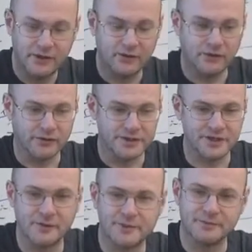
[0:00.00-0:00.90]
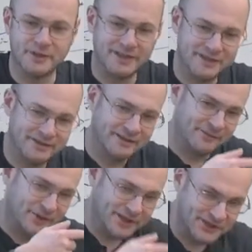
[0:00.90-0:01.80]
or it's an optimally
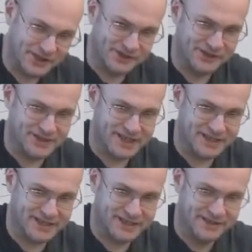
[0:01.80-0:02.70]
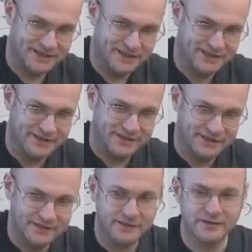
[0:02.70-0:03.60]
combined change detector. But, but there's also the